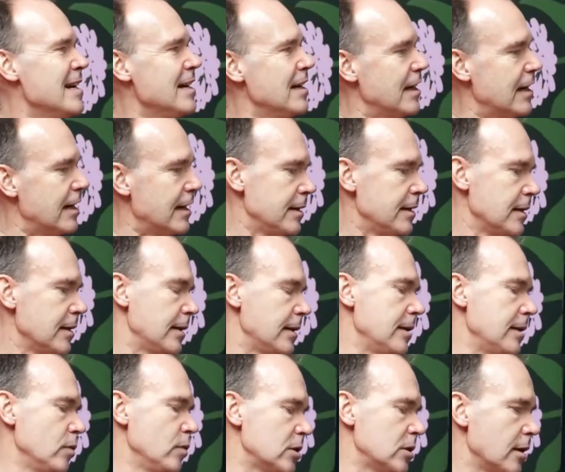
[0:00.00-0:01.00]
And
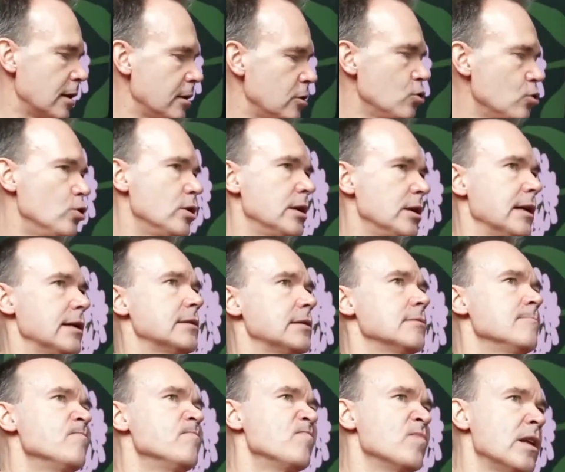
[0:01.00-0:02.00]
then we started doing that.
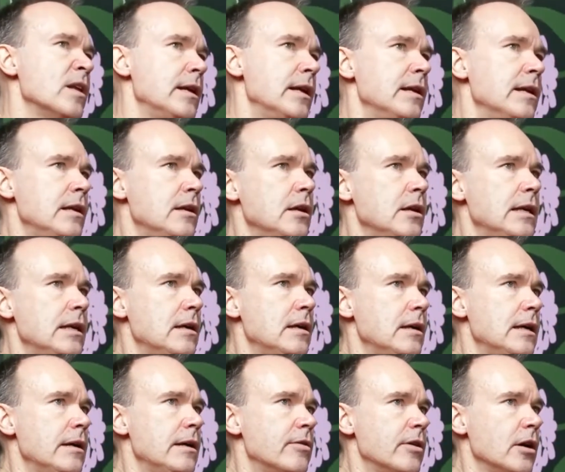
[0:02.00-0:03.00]
Then in the
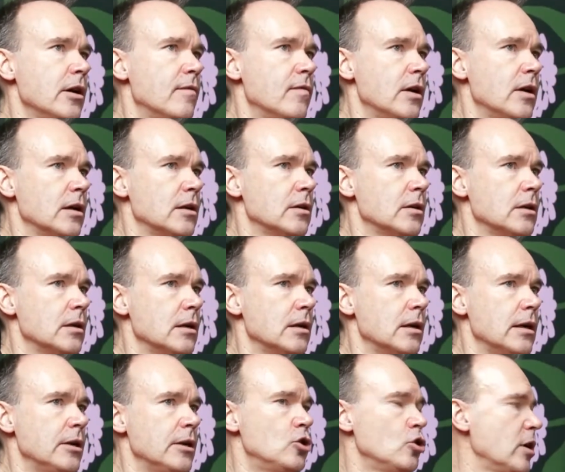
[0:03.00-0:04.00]
area of like
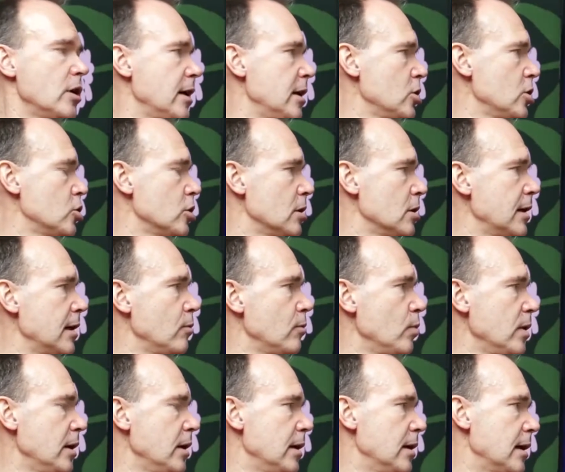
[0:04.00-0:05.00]
education, then
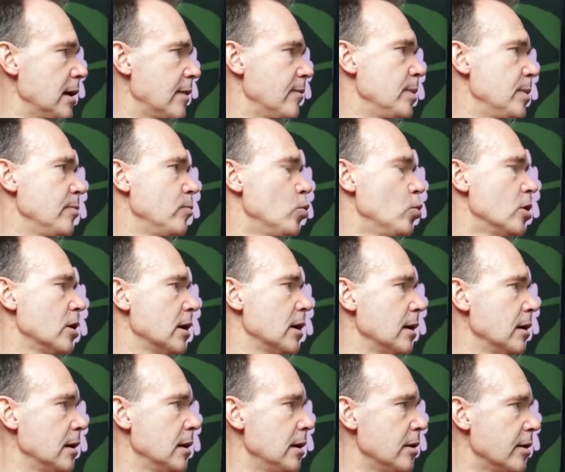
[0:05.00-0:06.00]
we have been
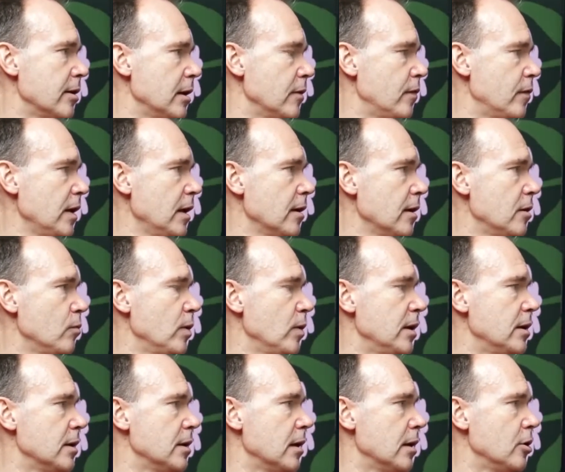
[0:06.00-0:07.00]
working here in Finland
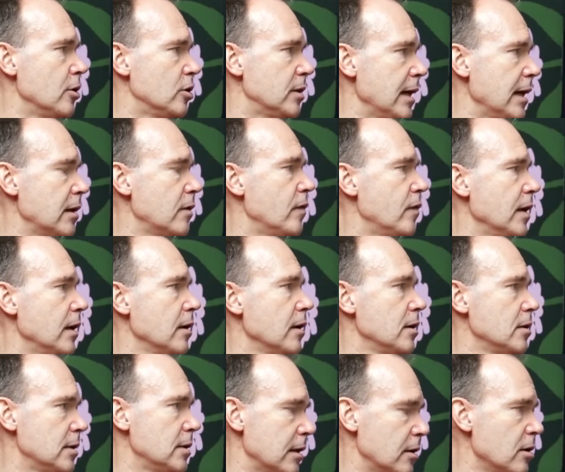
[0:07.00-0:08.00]
with the Tech
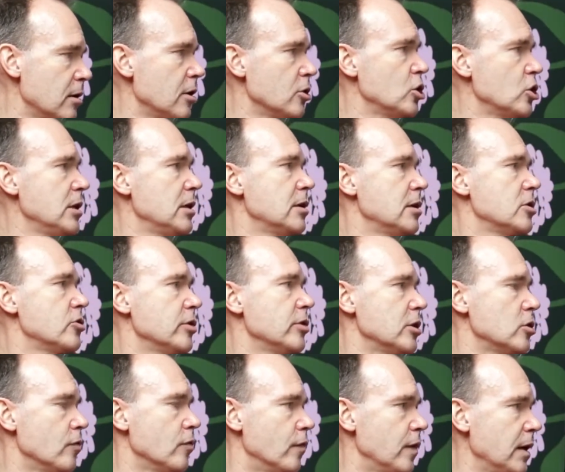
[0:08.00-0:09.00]
Finland, Technology
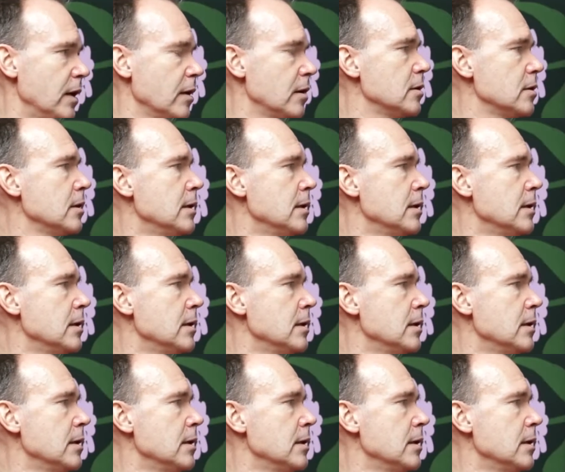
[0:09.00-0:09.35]
Industries of Finland.